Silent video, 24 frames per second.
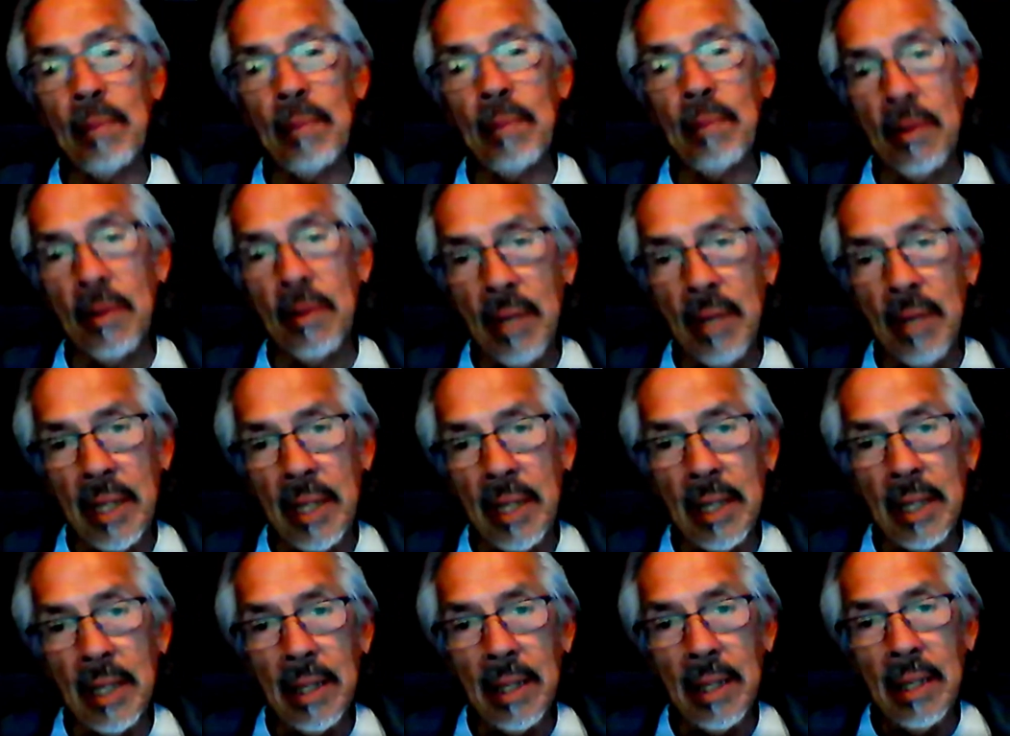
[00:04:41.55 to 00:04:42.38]

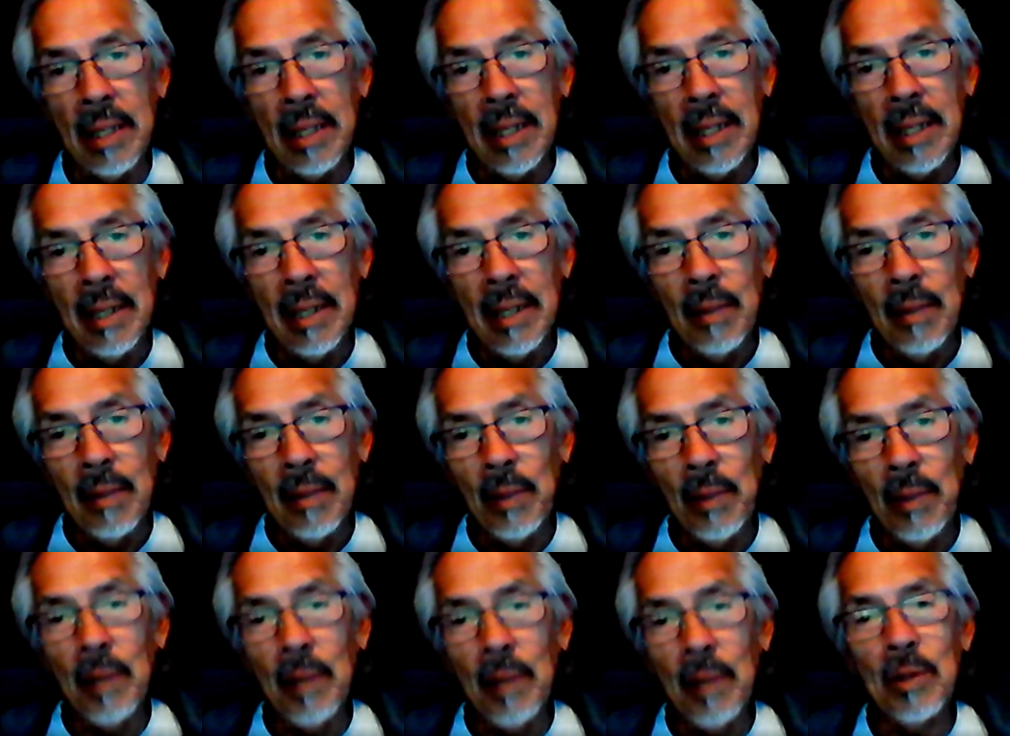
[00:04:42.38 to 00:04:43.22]
3,
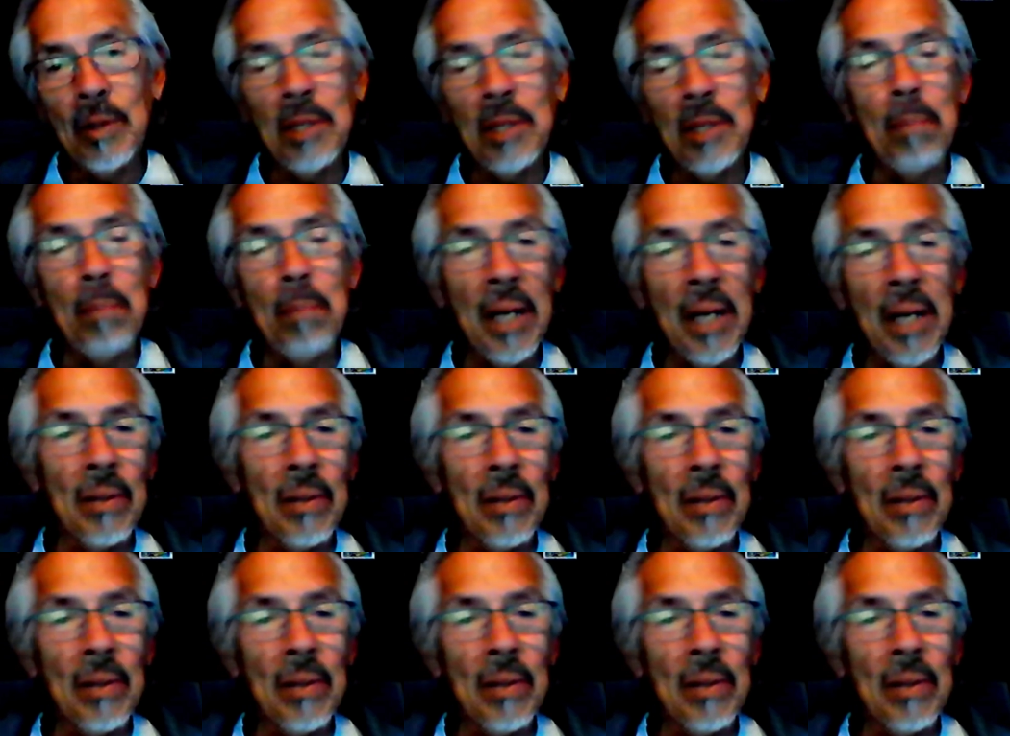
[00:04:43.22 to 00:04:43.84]
we don't see Baylor?